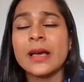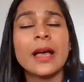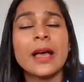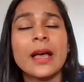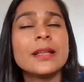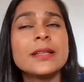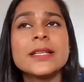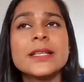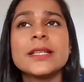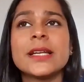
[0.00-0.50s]

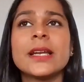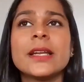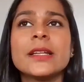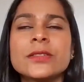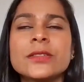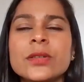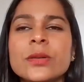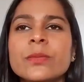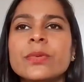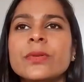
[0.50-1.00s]
indeed. And
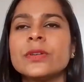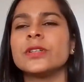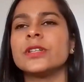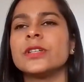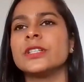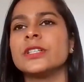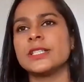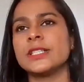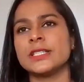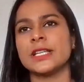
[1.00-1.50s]
it's so important to
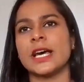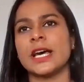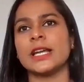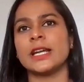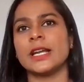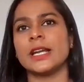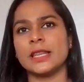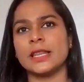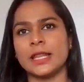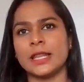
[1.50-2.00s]
understand.
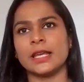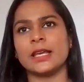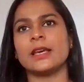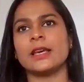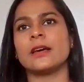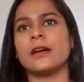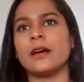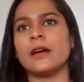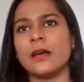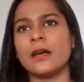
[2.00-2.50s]
And I
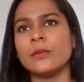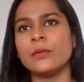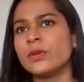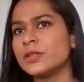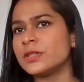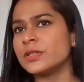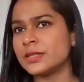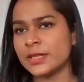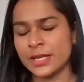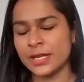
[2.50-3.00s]
think I
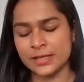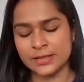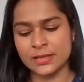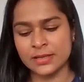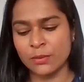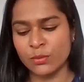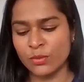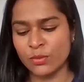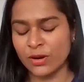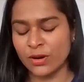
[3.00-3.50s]
was in
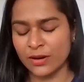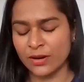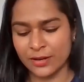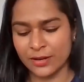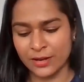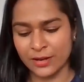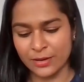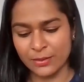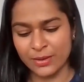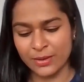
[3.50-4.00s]
somewhat,
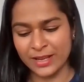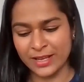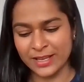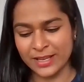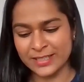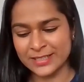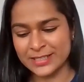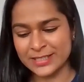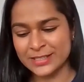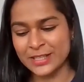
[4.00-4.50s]
when
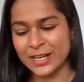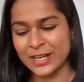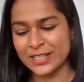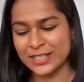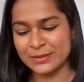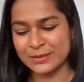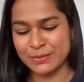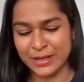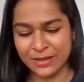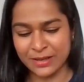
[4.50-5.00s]
I
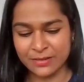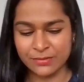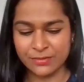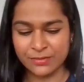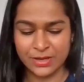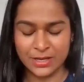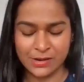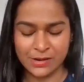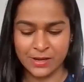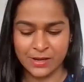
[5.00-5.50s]
started my
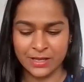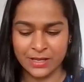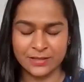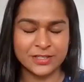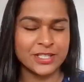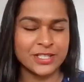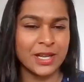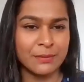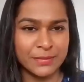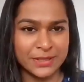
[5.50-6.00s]
career in
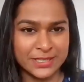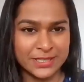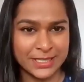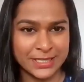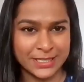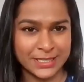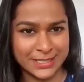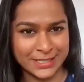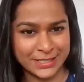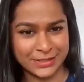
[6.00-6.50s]
Duchenne
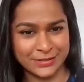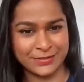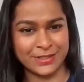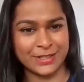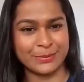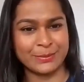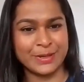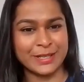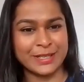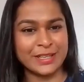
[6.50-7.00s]
muscular
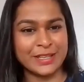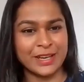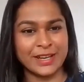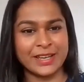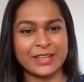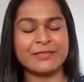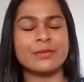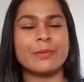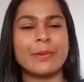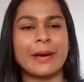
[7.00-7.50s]
dystrophy, a bit
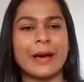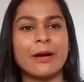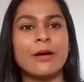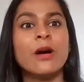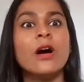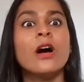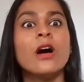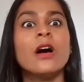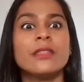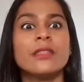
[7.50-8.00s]
naive about
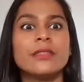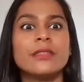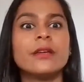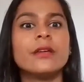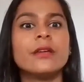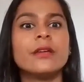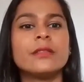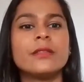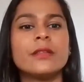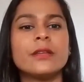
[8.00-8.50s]

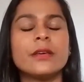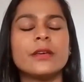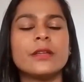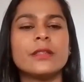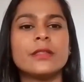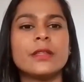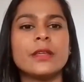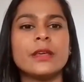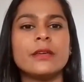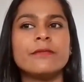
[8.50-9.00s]

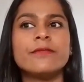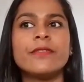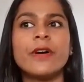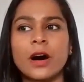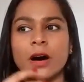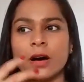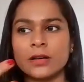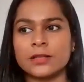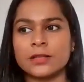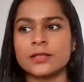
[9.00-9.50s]
the
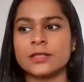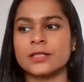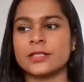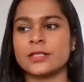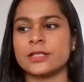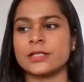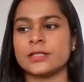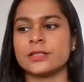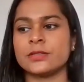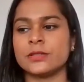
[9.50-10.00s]

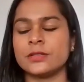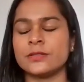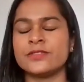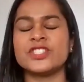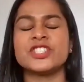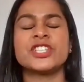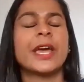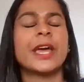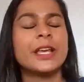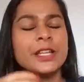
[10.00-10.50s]
vast sort of
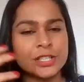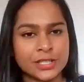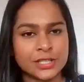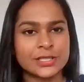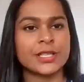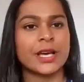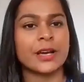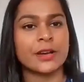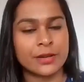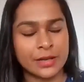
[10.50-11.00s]
changes
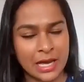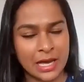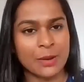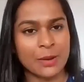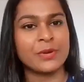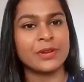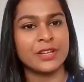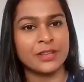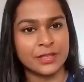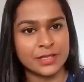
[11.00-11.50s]
that could
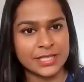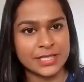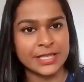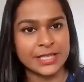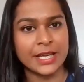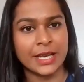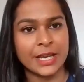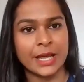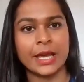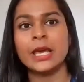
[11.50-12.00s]
happen in the
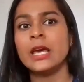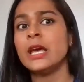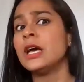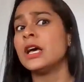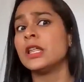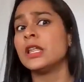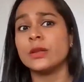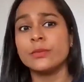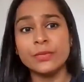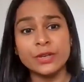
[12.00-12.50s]
DNA,
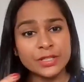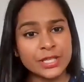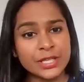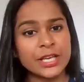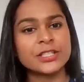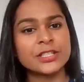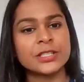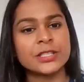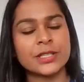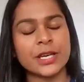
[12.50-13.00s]
the
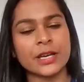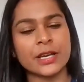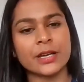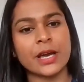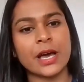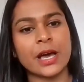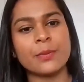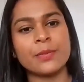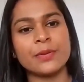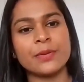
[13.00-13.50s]
mutations that could
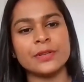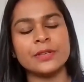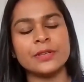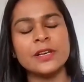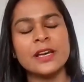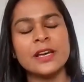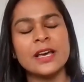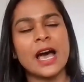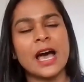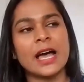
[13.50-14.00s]
happen,
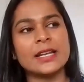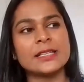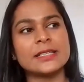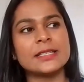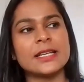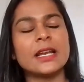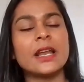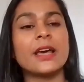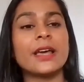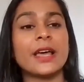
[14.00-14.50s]

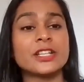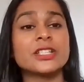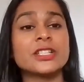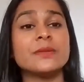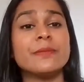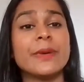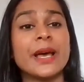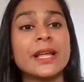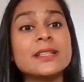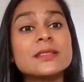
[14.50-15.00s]
until I
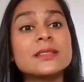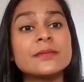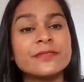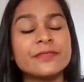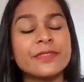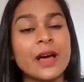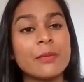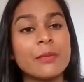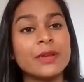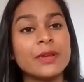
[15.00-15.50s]
actually met some
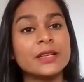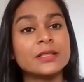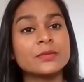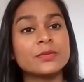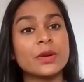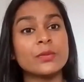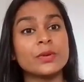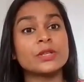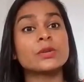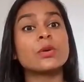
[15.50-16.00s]
families
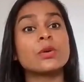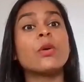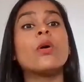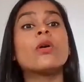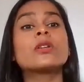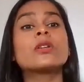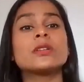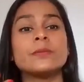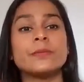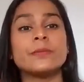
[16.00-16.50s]
where we
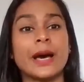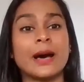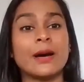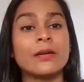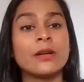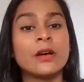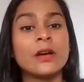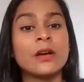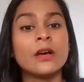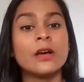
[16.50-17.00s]
talked
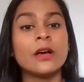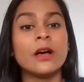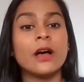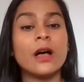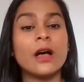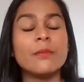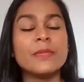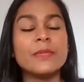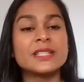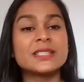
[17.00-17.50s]
about
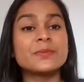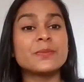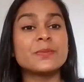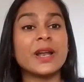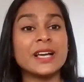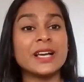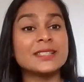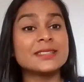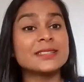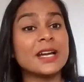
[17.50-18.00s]

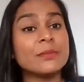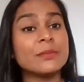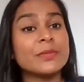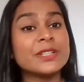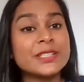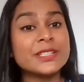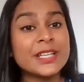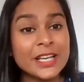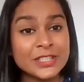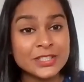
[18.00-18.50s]
splice site
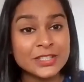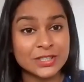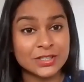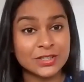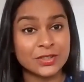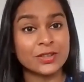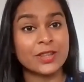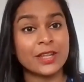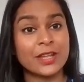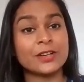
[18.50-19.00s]
mutation.
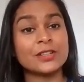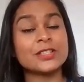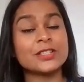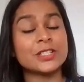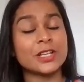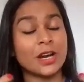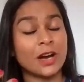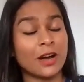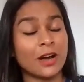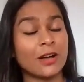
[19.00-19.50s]
So their
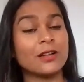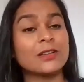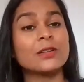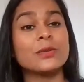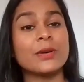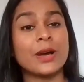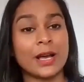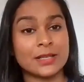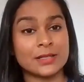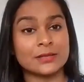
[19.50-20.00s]
child who
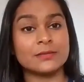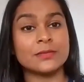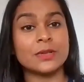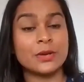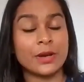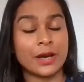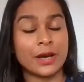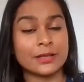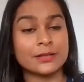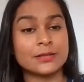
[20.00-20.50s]

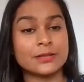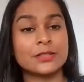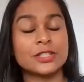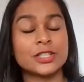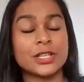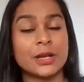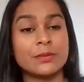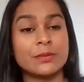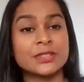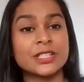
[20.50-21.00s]
has
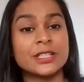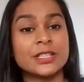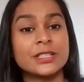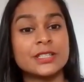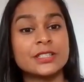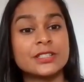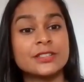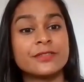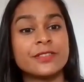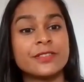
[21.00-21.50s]
Duchenne muscular
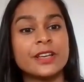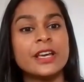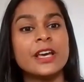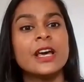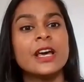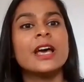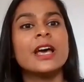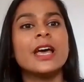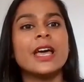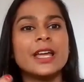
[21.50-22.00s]
dystrophy
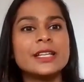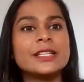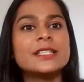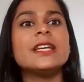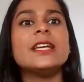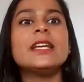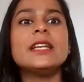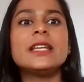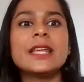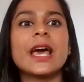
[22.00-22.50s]

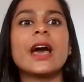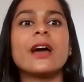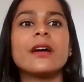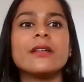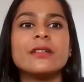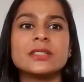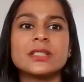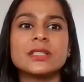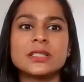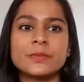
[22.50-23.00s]
indeed
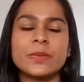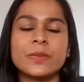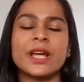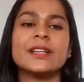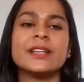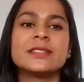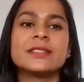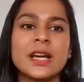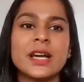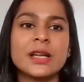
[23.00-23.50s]
carries a
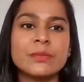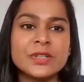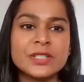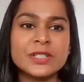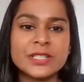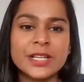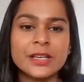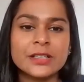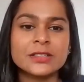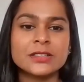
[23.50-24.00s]
splice site
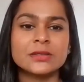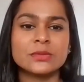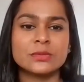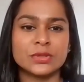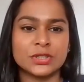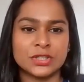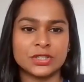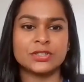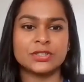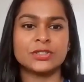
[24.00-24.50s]
mutation,
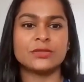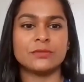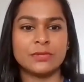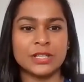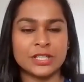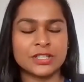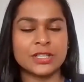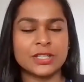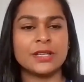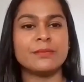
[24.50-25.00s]
which
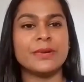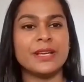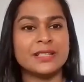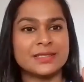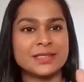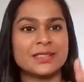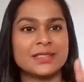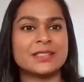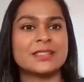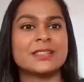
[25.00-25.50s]
literally means
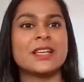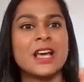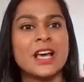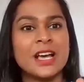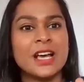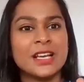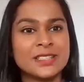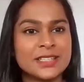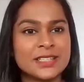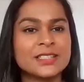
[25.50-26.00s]
that this
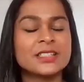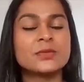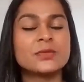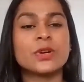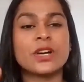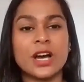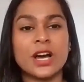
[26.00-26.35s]
scissors were